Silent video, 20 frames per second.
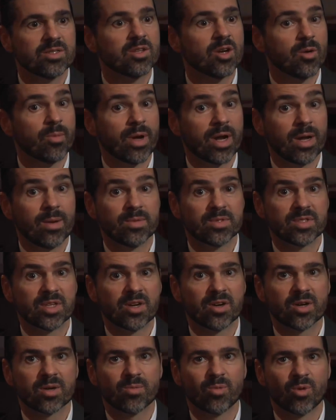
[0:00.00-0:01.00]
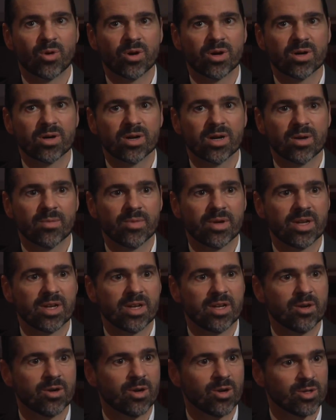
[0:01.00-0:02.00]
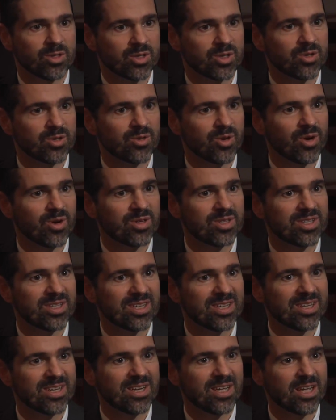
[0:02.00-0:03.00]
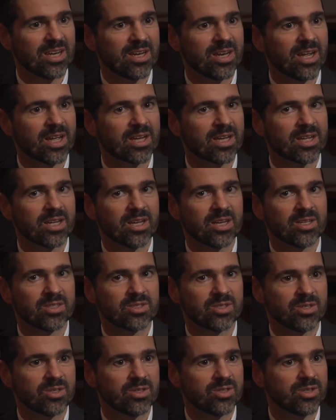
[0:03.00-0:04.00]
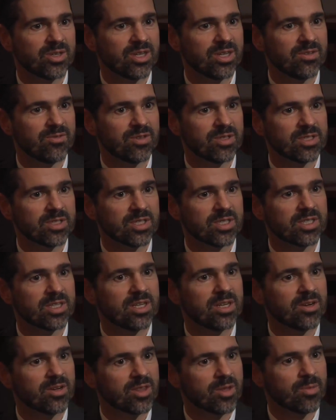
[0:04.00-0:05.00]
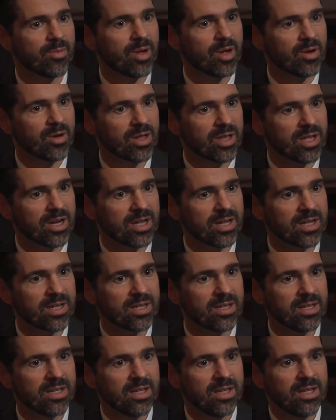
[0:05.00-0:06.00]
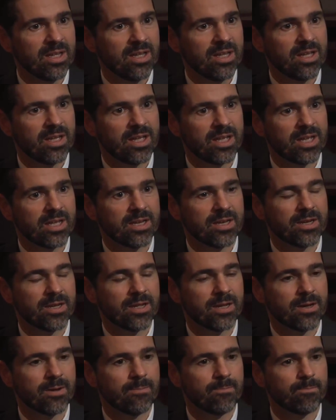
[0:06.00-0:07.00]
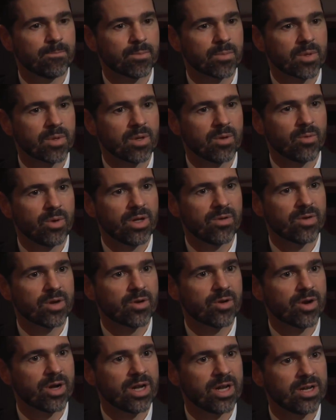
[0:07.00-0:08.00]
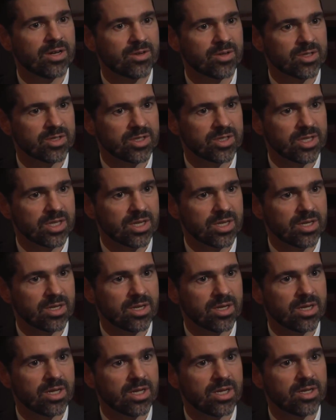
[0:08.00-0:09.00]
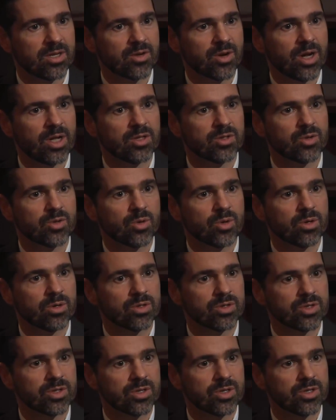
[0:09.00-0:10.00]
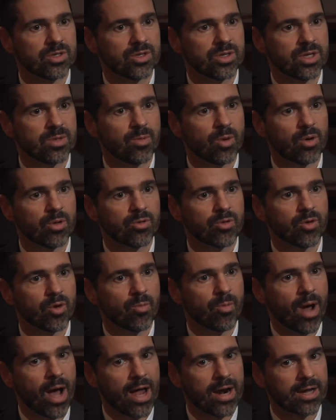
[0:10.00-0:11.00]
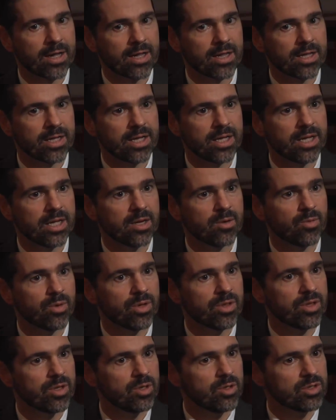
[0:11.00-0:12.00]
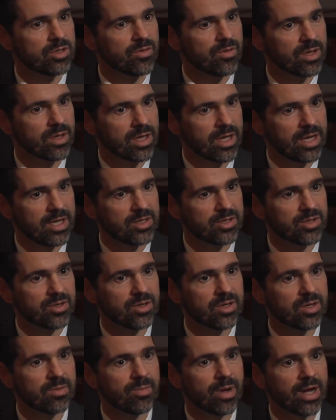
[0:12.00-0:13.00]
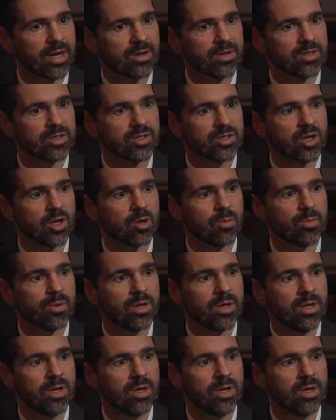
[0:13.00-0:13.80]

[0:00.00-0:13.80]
My name is Eric Moore. I'm an ear, nose, and throat and head and neck surgery physician here at the Mayo Clinic. And we have a great interest in transoral surgery, both robotically and with use of a laser and microscope